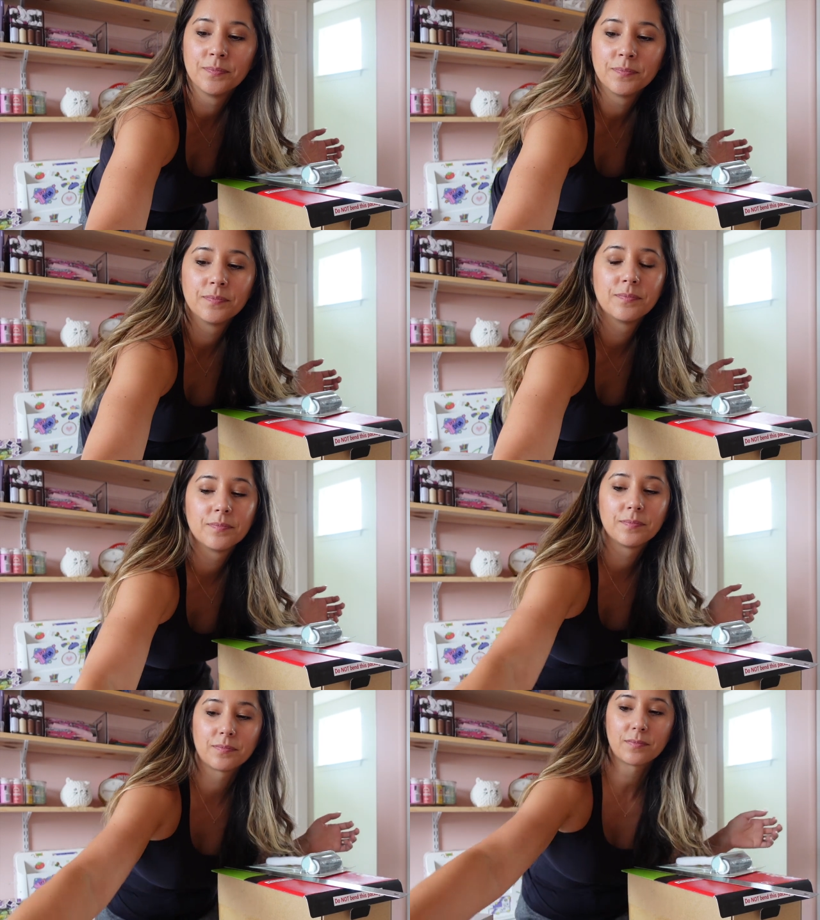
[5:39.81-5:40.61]

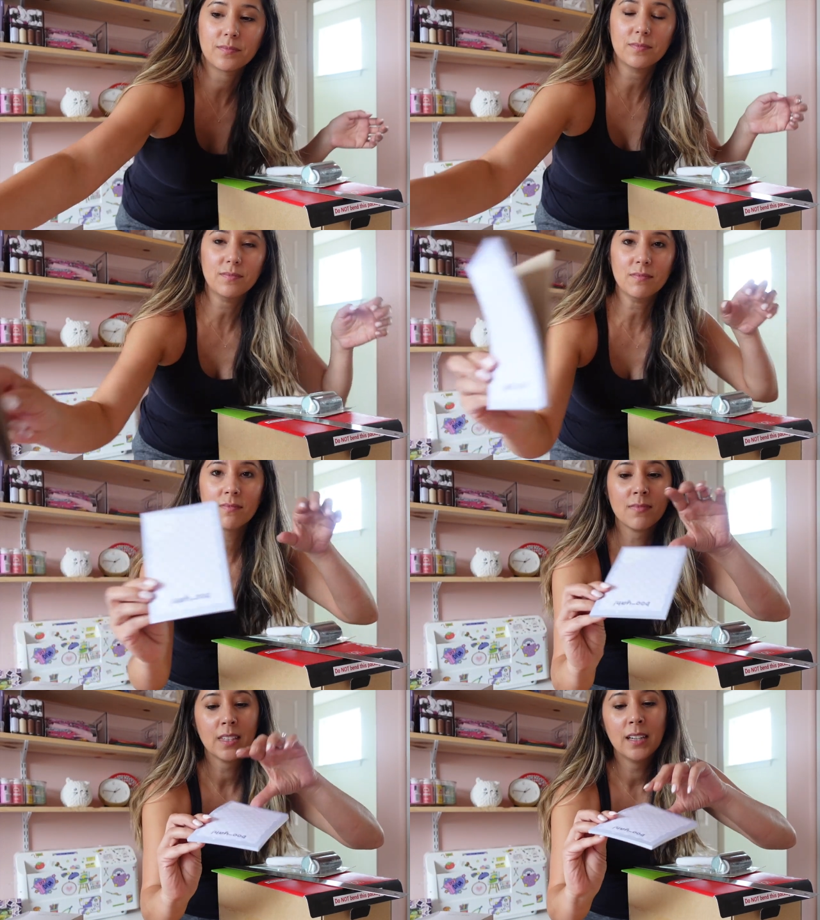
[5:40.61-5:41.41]

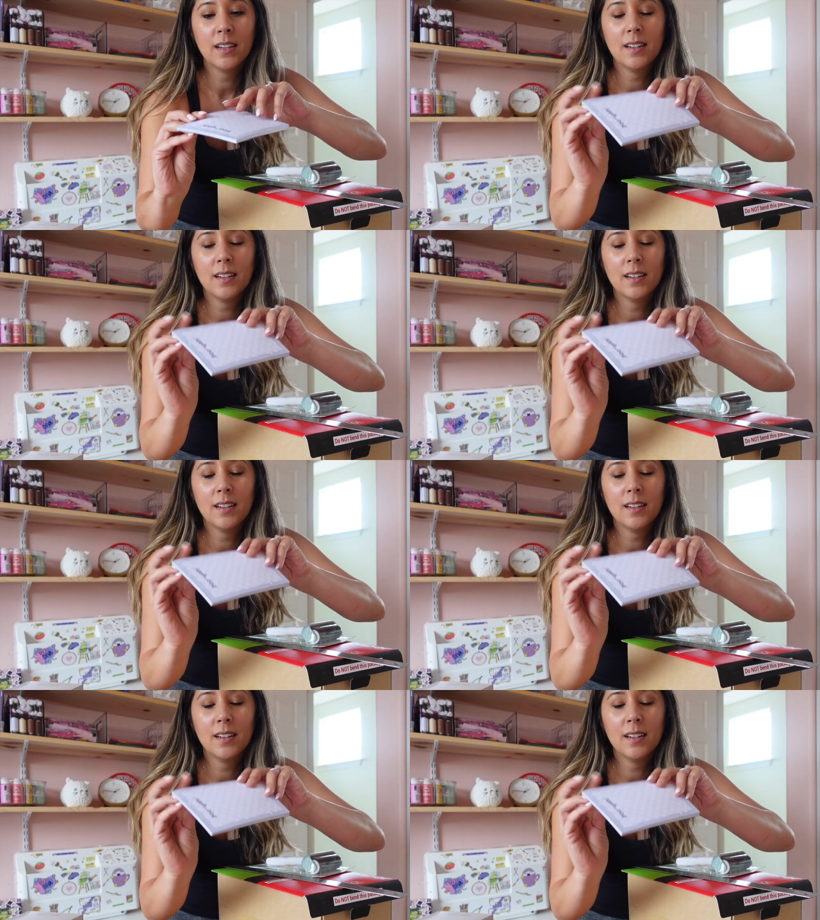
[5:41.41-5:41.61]
No one is speaking in this clip.